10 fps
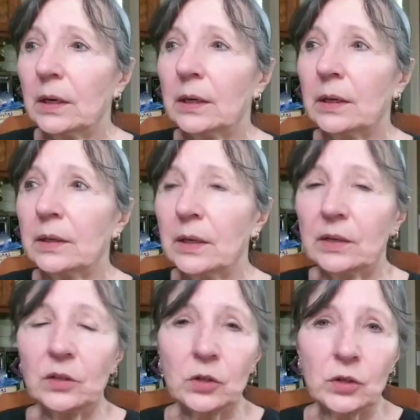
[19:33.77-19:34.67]
Uh,
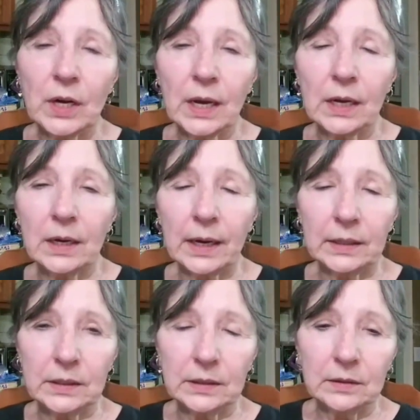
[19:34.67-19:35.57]
yesterday
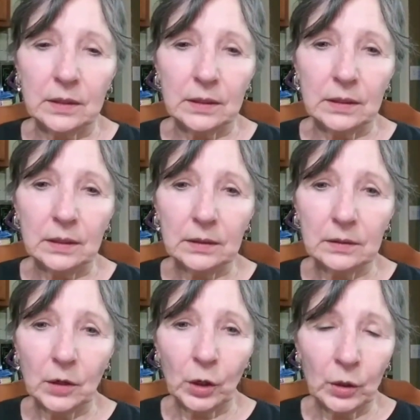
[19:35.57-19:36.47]
I did the
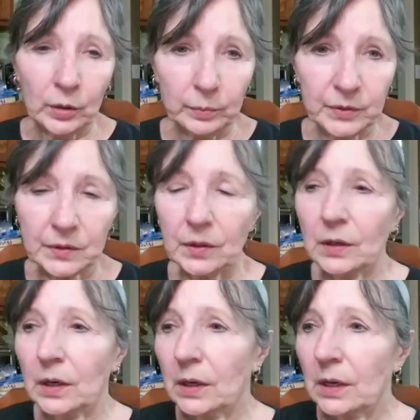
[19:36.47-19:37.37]
herbs.
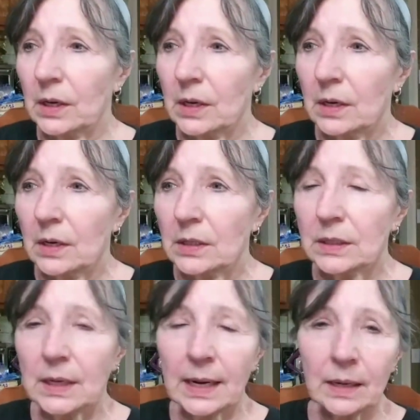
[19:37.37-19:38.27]

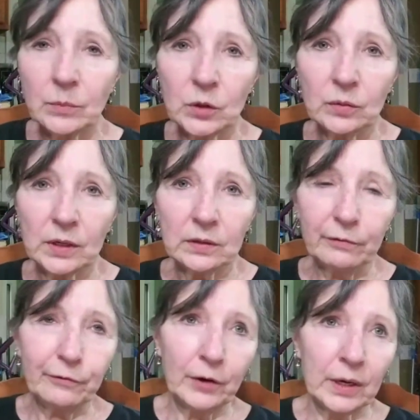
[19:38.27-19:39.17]
Today I'm doing
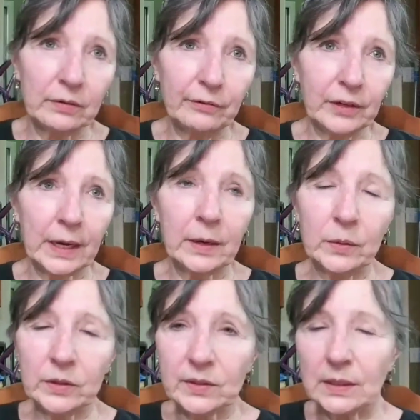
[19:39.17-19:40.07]
the front
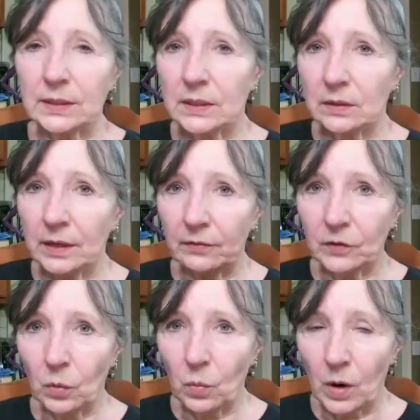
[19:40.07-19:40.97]
flowers. I still
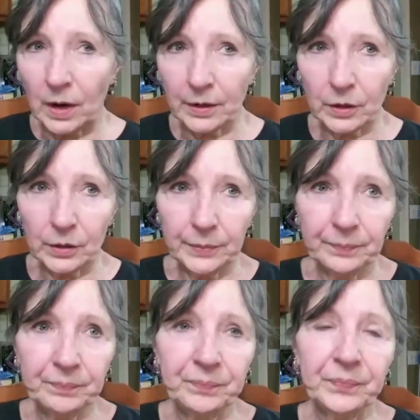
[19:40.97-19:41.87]
have to water.
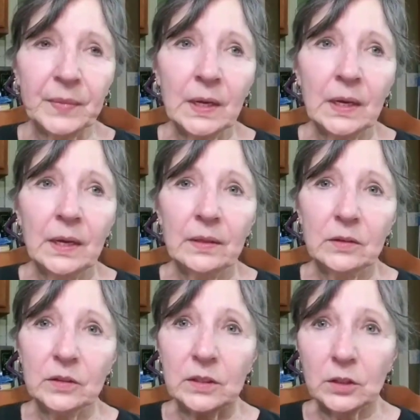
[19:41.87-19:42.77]

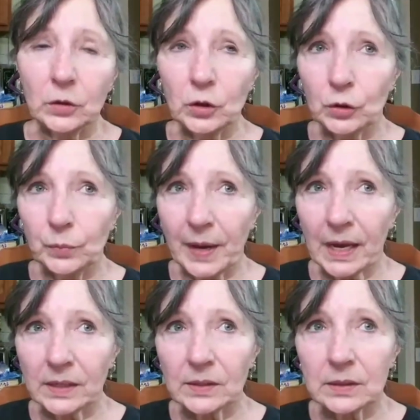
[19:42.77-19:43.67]
There's still two
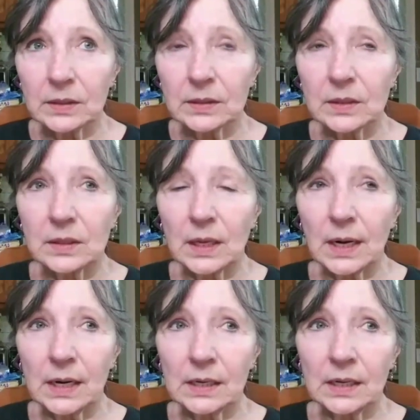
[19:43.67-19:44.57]
baskets
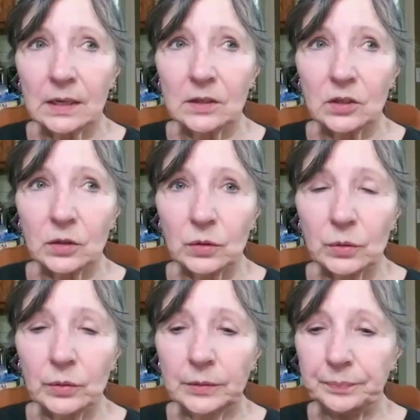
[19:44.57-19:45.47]
that I need
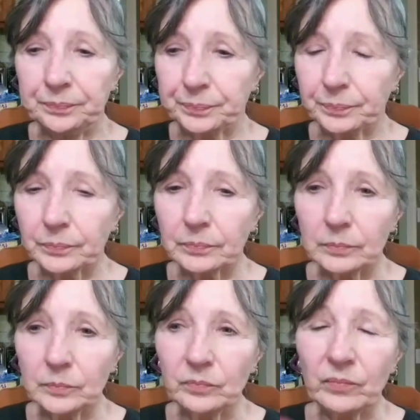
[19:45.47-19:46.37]
to
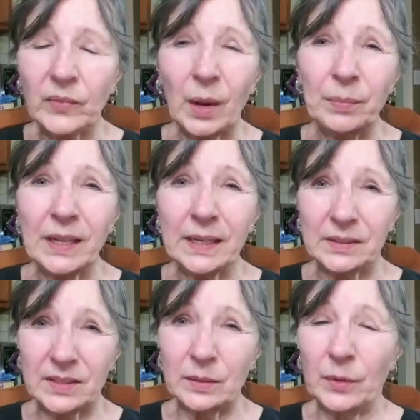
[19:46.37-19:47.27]

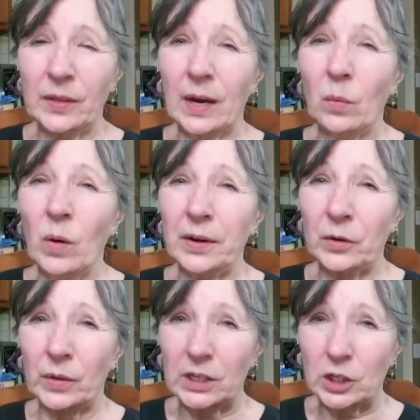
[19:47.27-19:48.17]
plant some of that
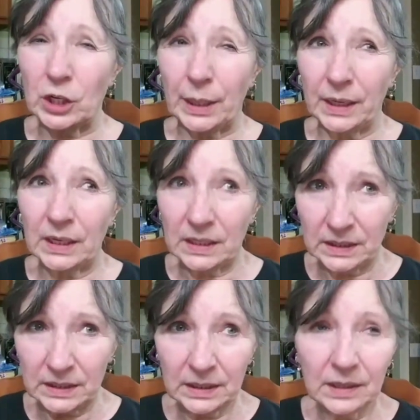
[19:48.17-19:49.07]
Wandering Jenny
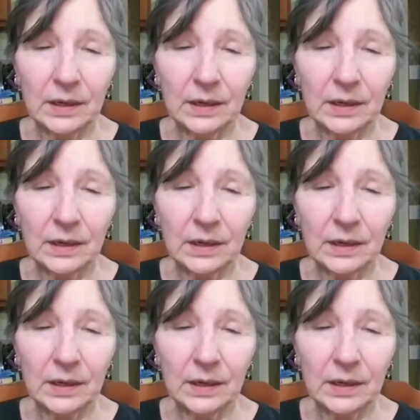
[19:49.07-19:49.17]
in.